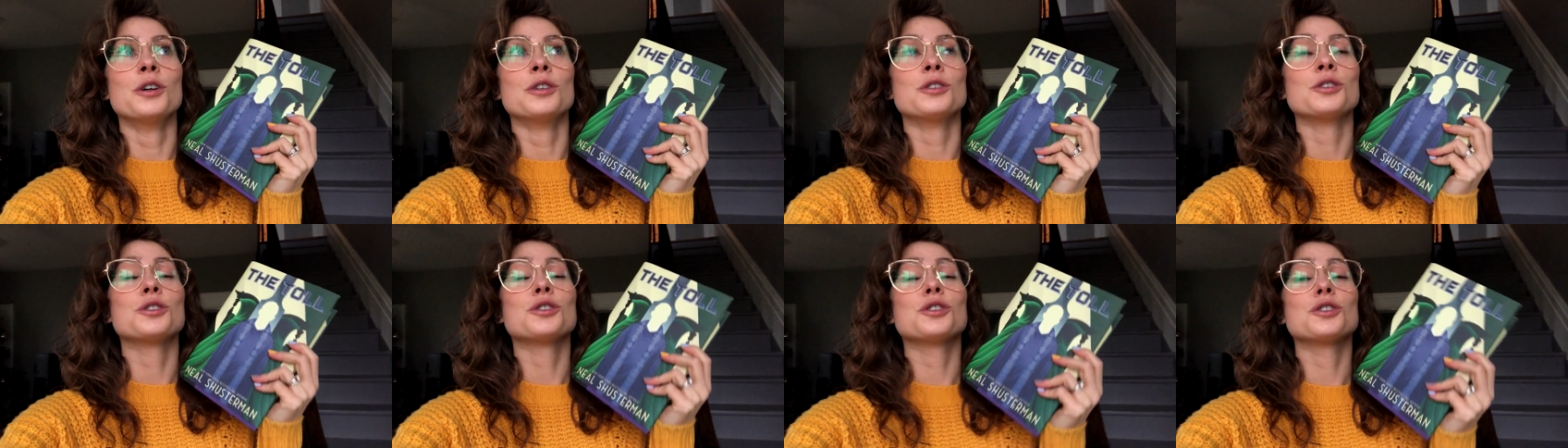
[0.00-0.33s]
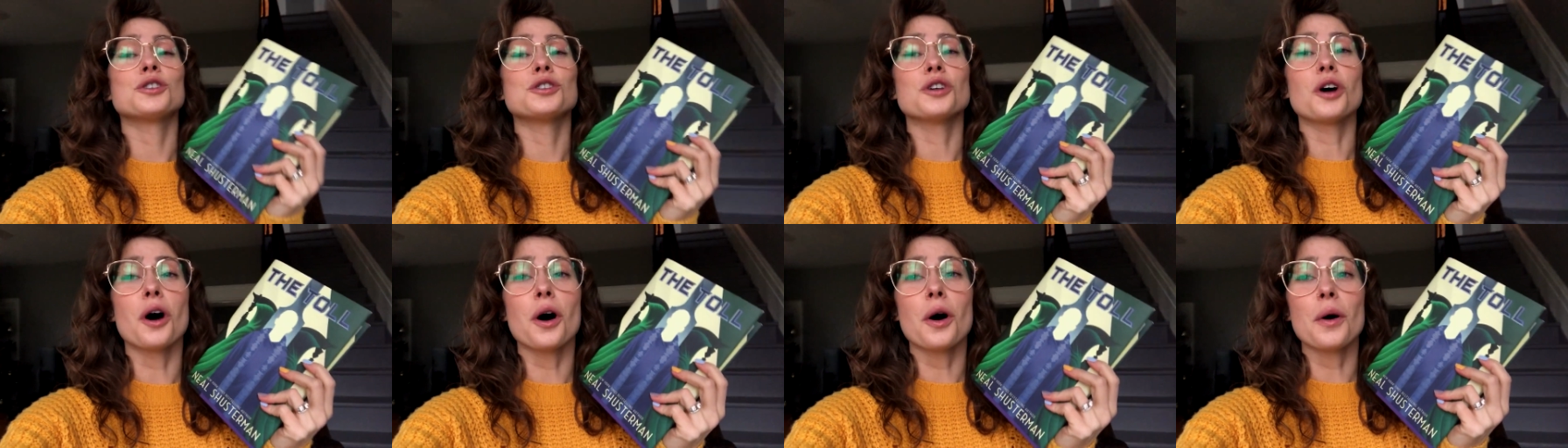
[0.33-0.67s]

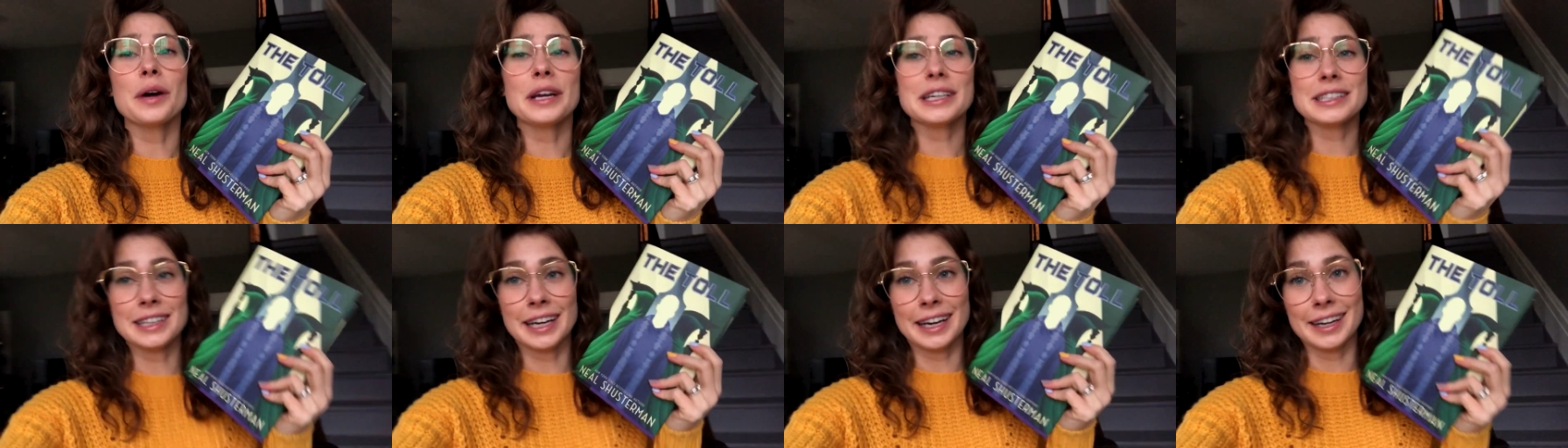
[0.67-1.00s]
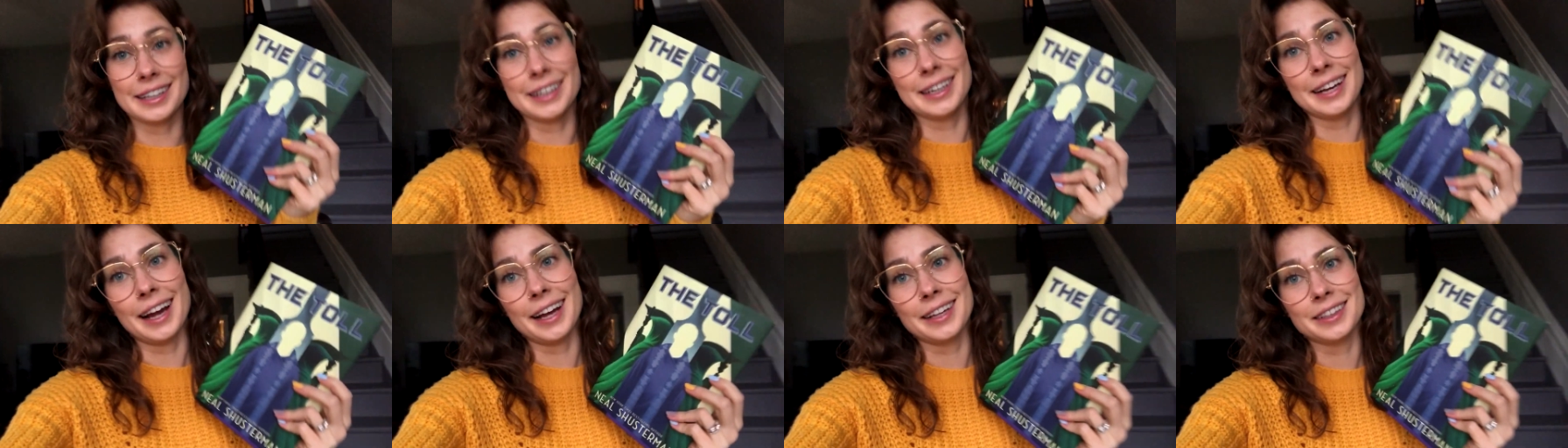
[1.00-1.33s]
so
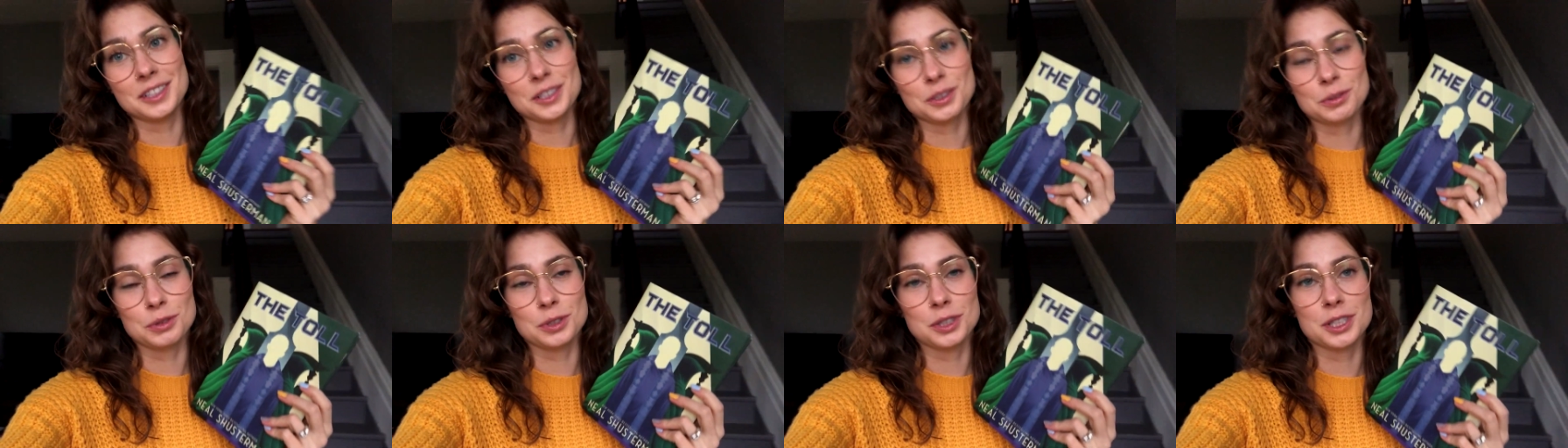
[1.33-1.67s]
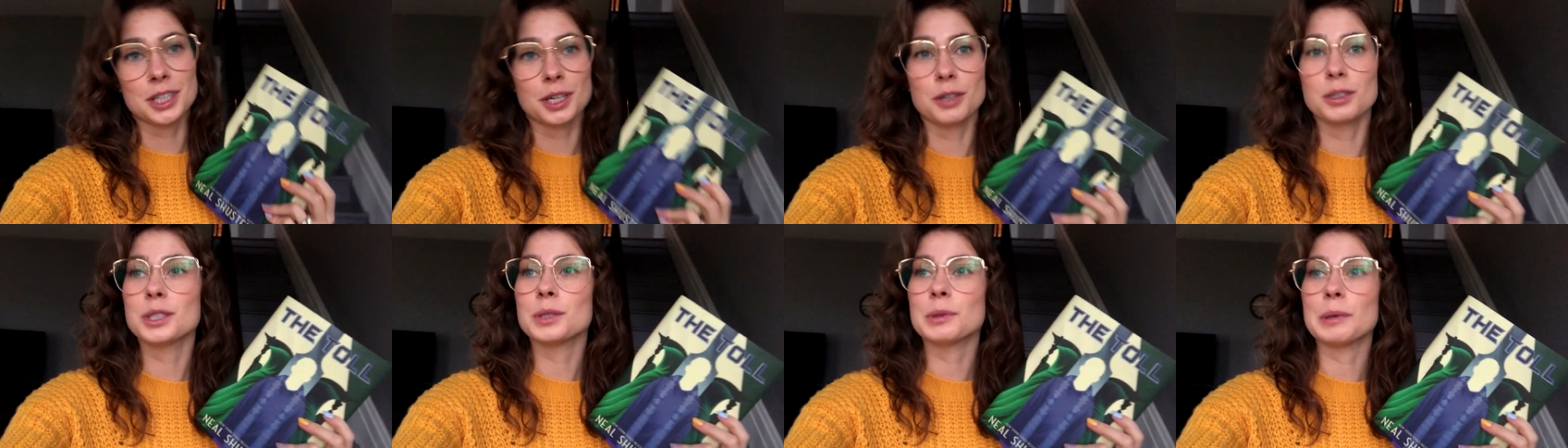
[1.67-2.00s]
excited and this was
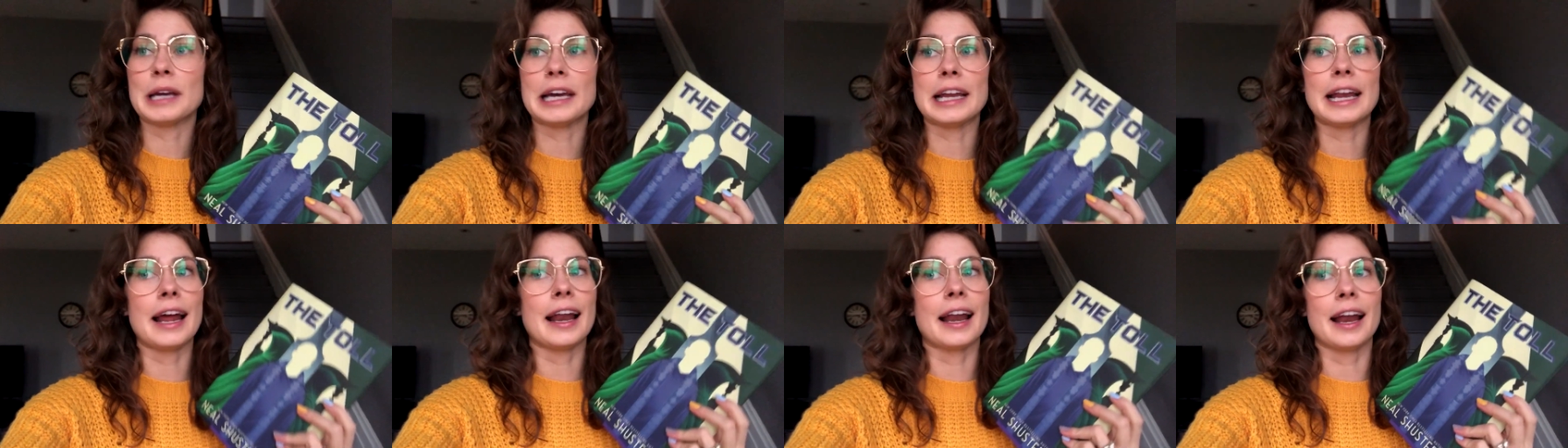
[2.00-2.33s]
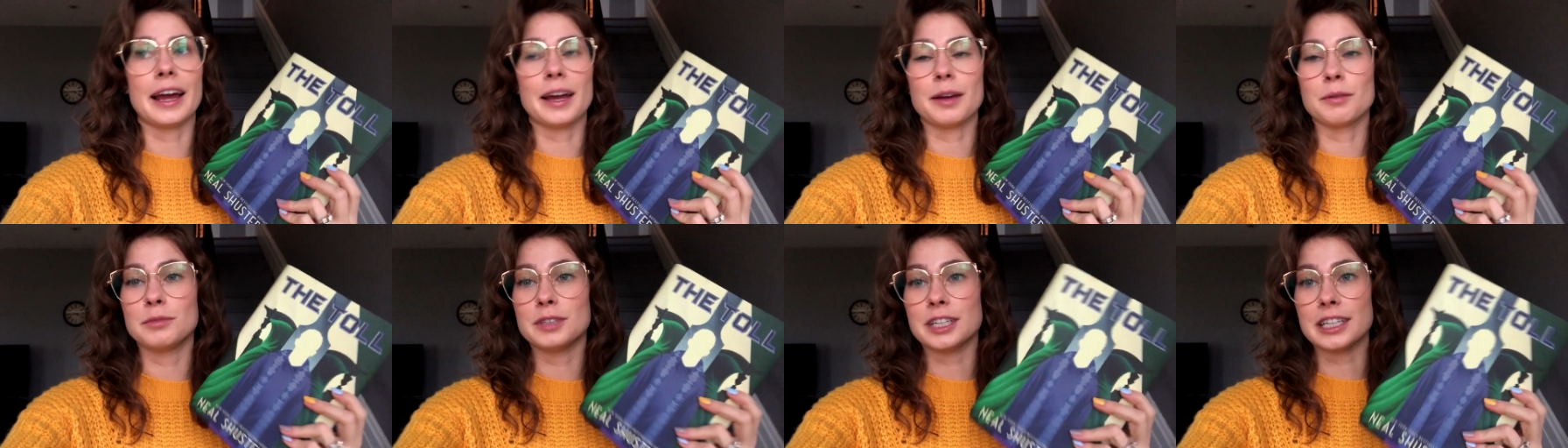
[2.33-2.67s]
so sweet and
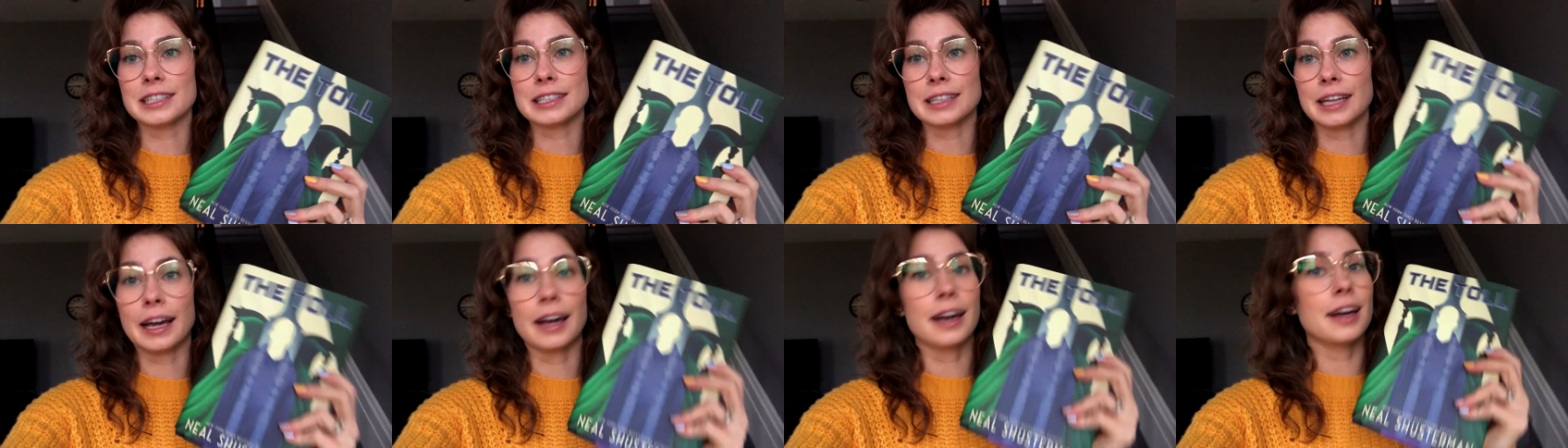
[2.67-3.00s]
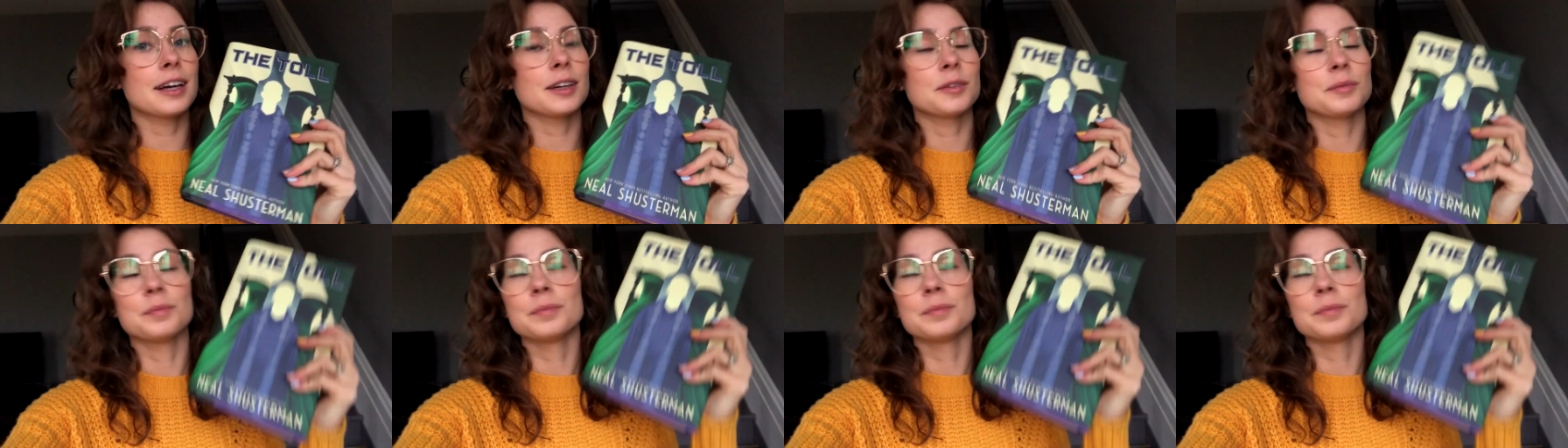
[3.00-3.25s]
I am just like